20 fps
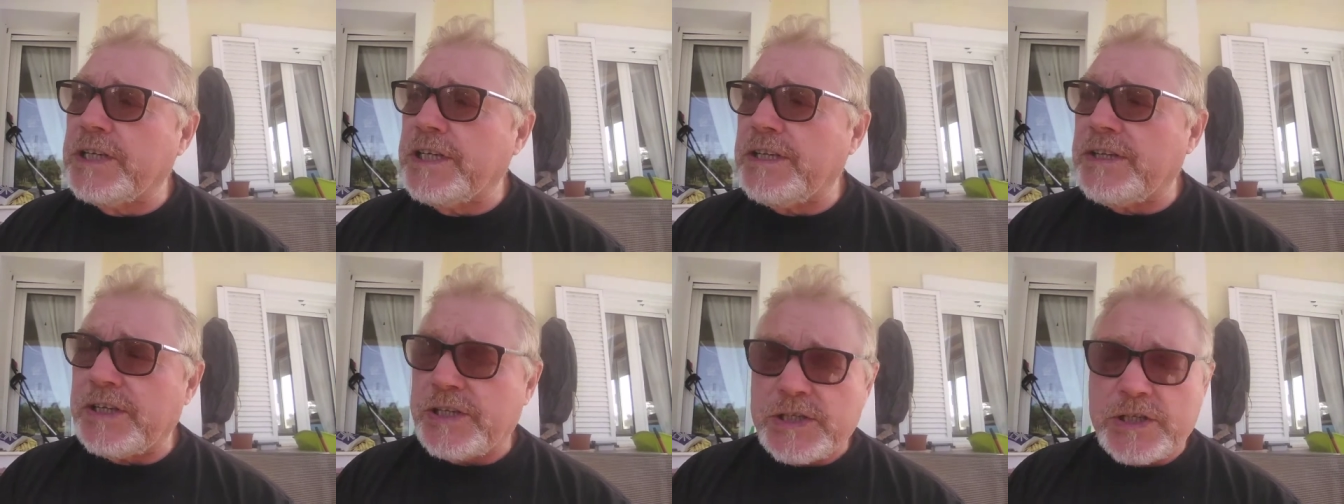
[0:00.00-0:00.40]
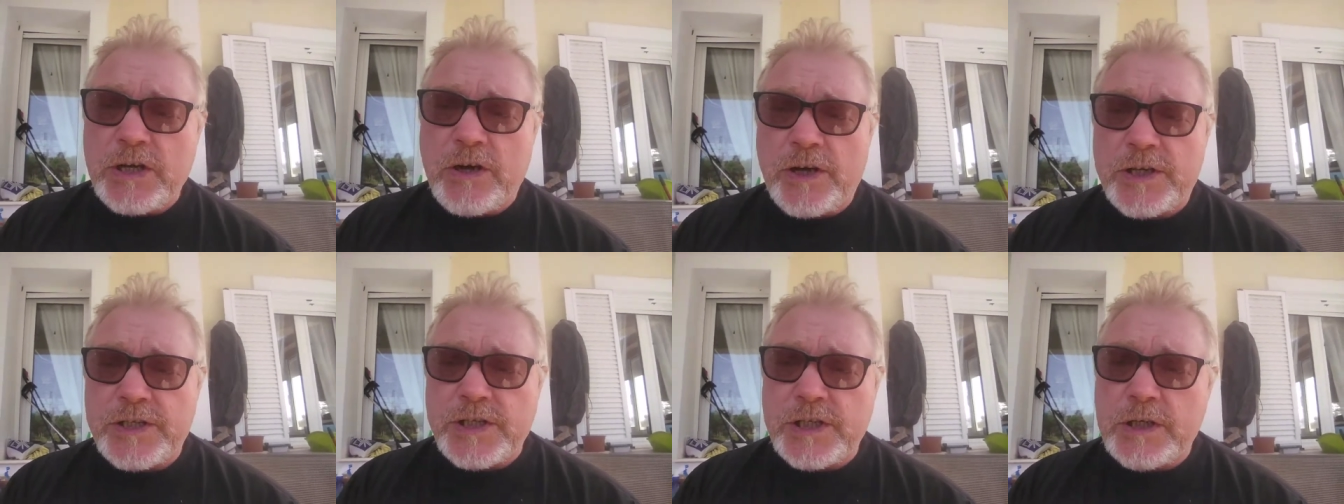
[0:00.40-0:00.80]
this
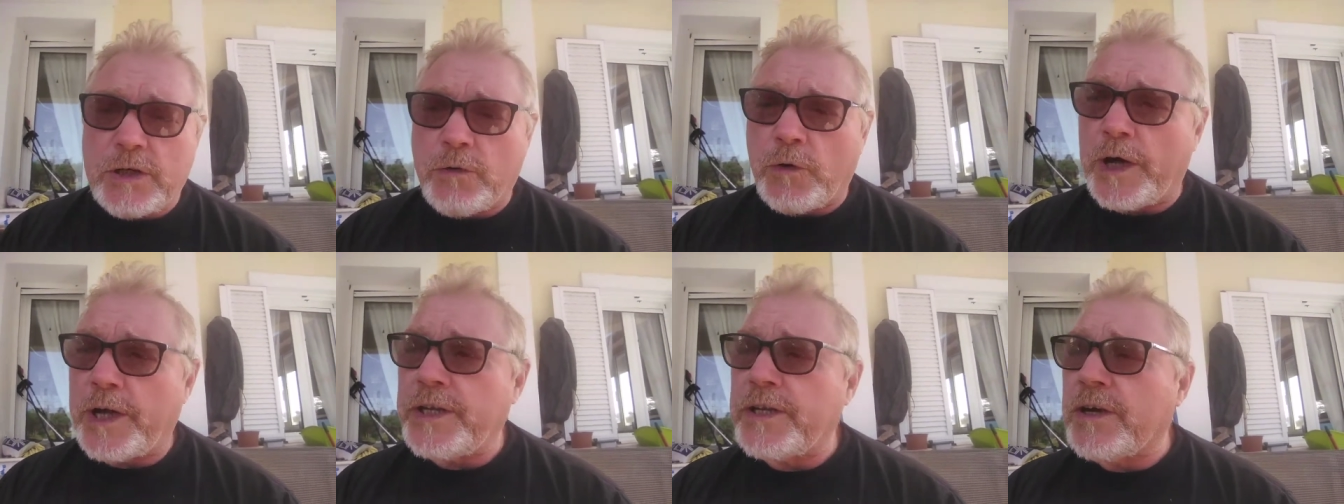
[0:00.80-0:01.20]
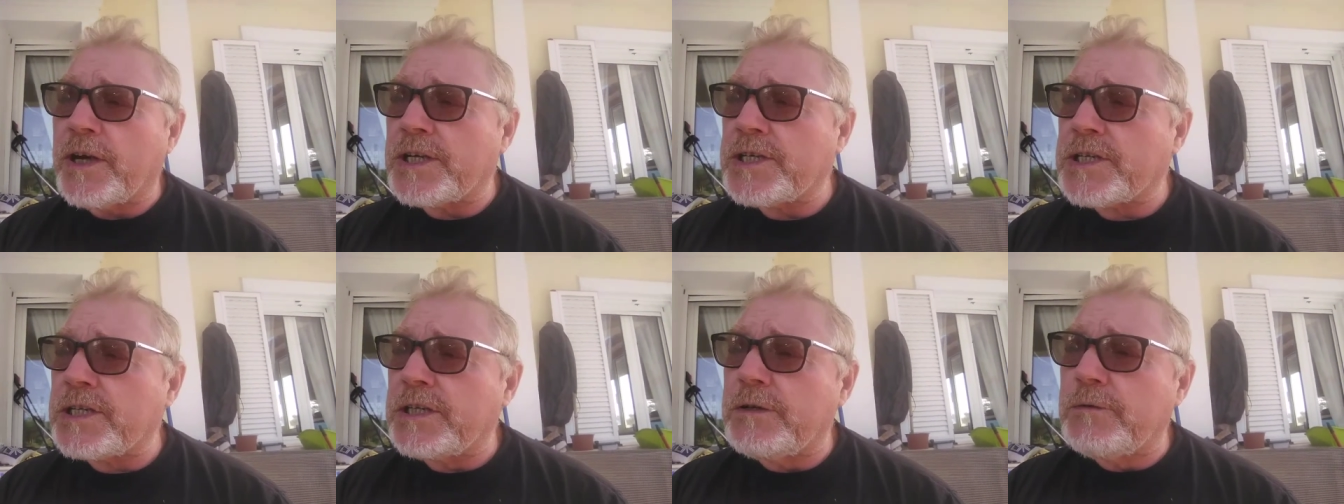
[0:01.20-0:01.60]
ties in quite
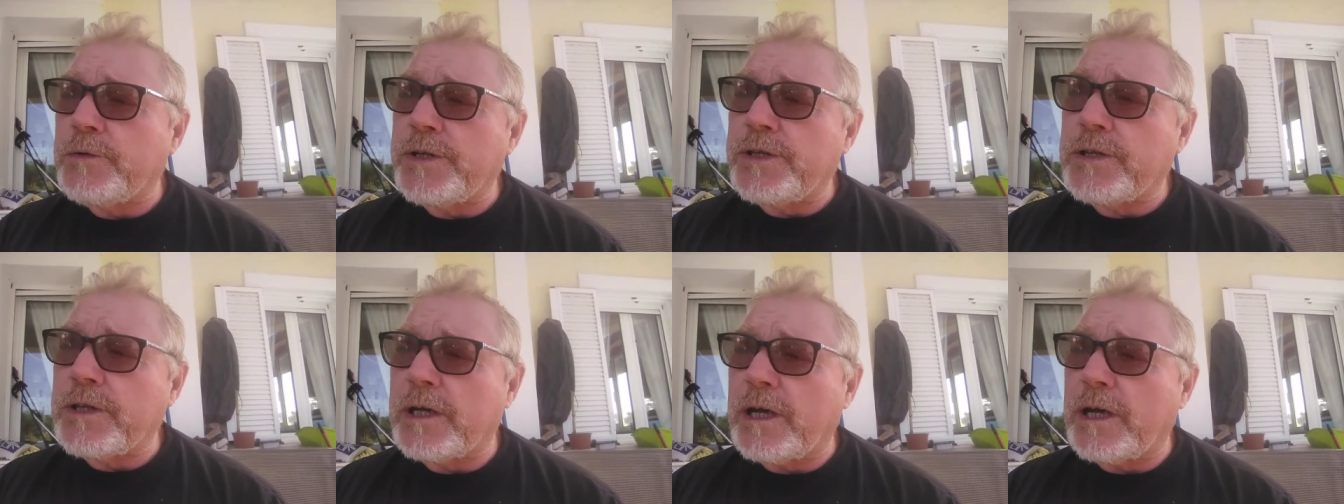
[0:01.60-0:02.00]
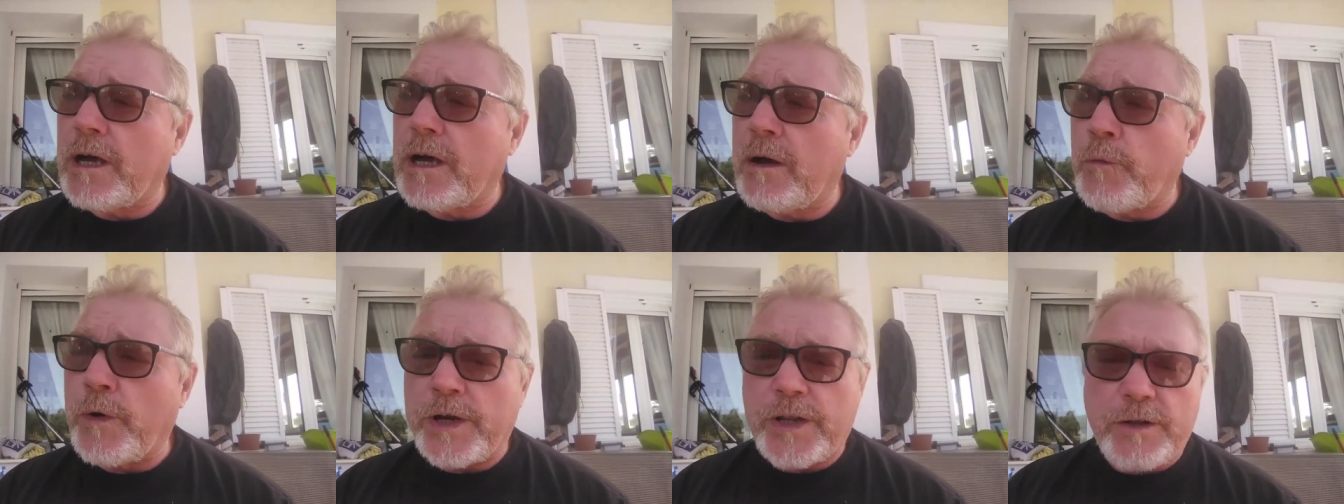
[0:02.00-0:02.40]
nicely with
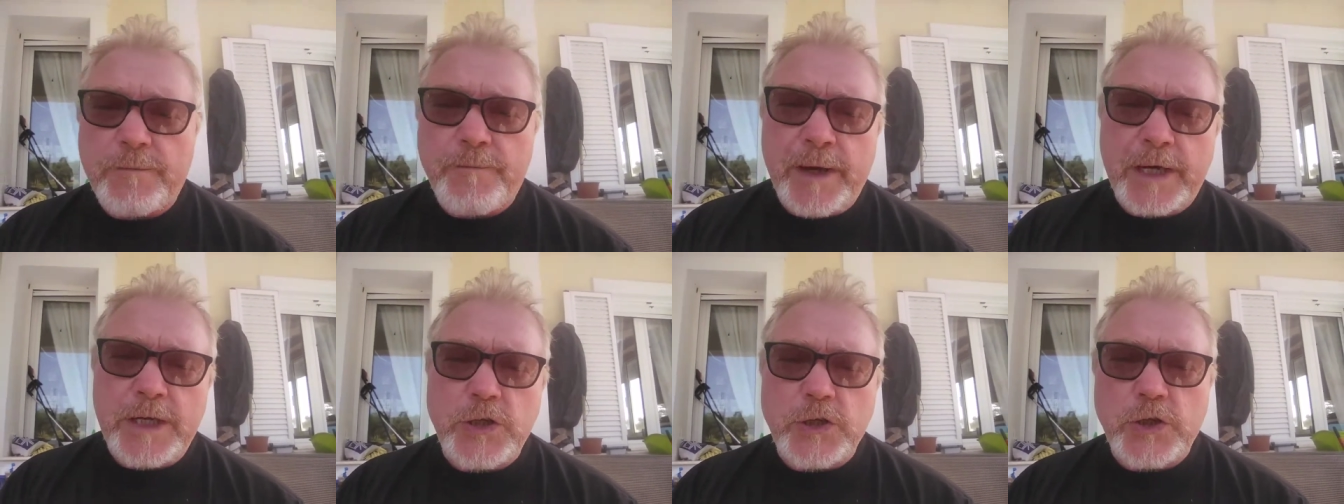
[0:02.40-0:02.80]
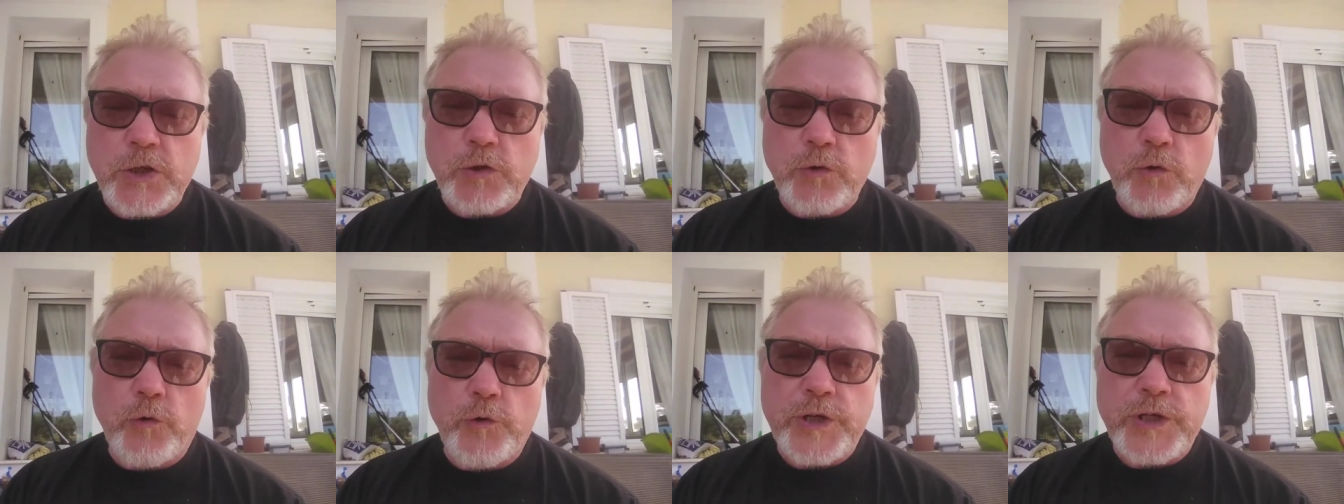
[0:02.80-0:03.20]
one of the major
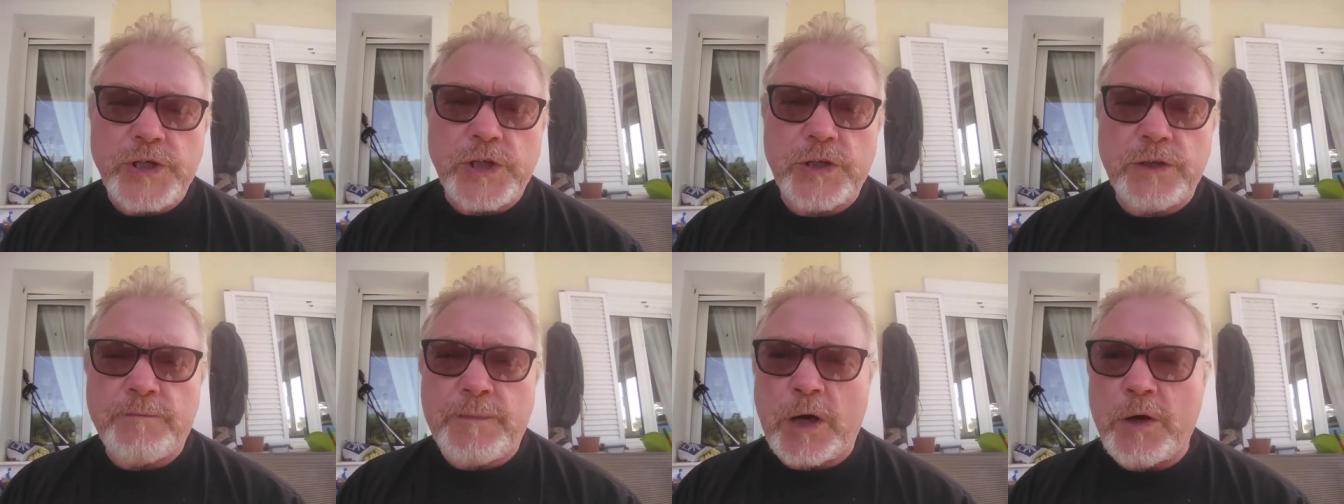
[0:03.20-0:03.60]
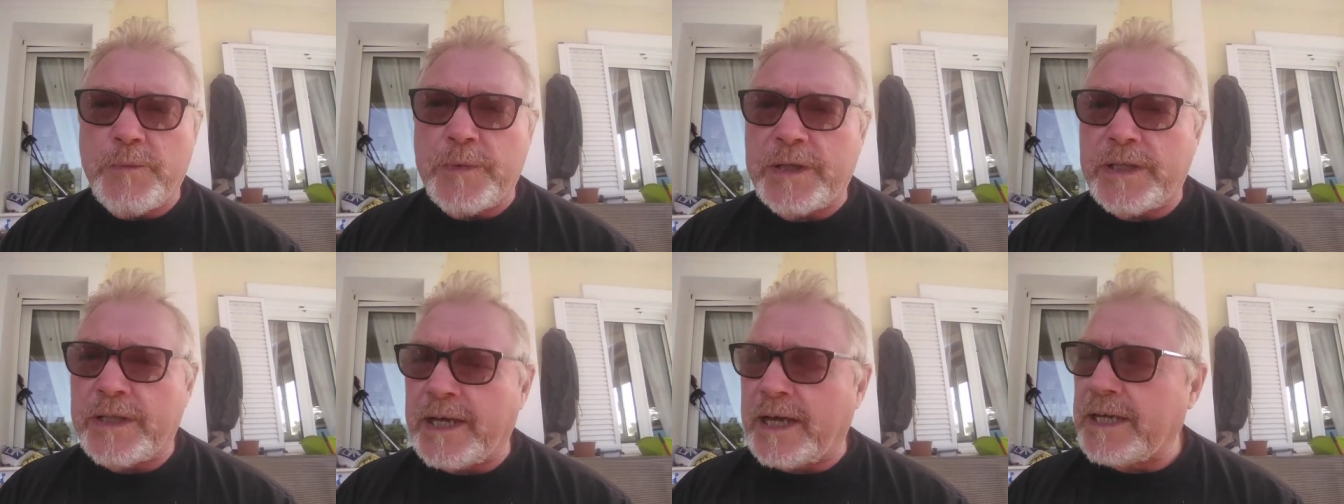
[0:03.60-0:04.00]
stories at the
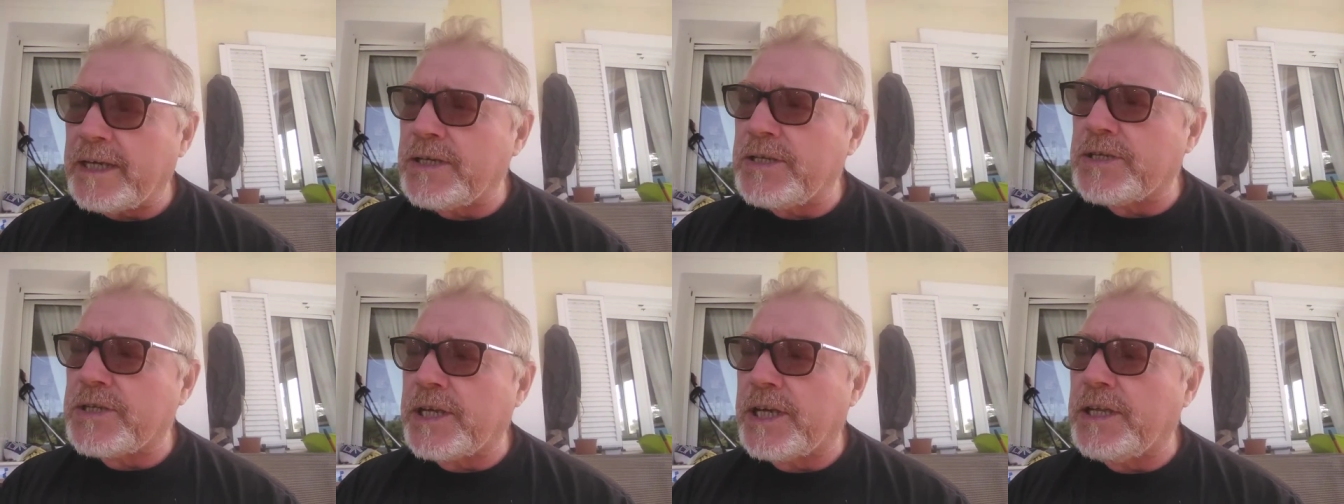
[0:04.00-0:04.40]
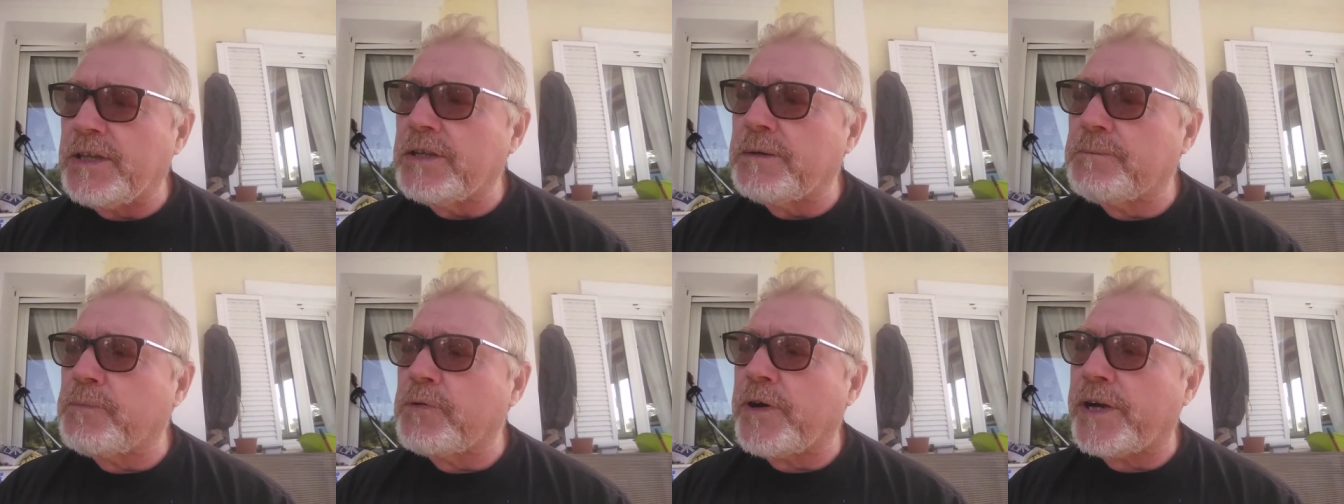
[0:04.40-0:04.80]
moment that is in
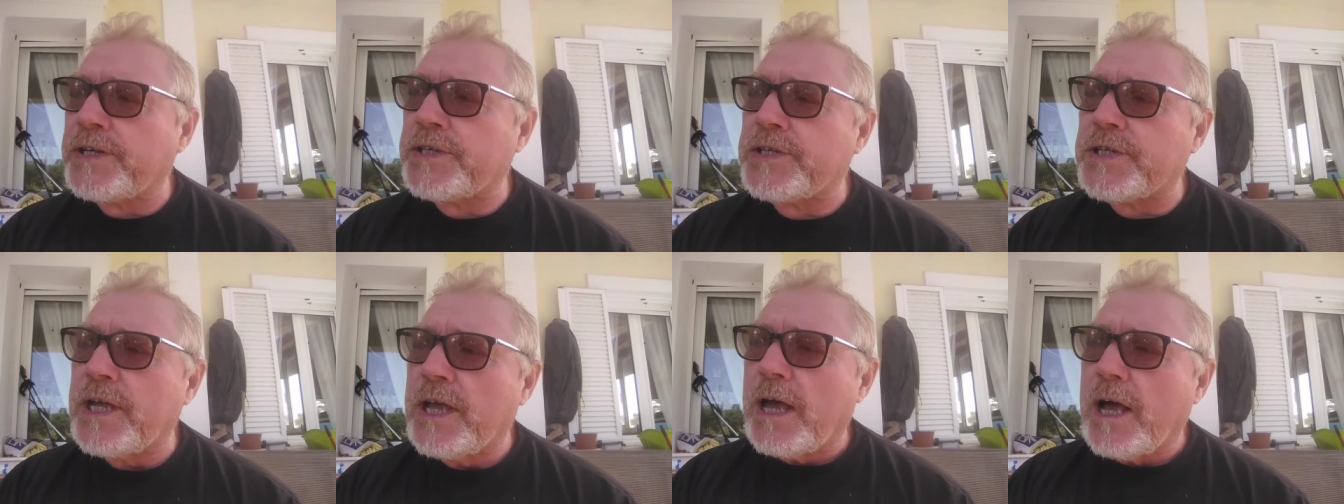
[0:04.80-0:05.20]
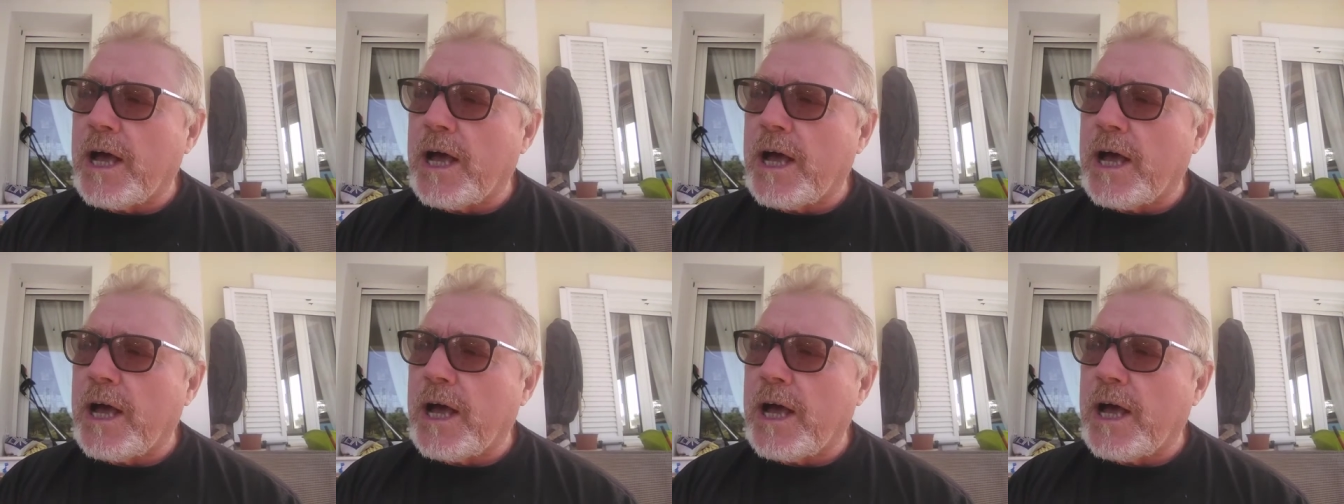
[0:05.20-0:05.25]
the press.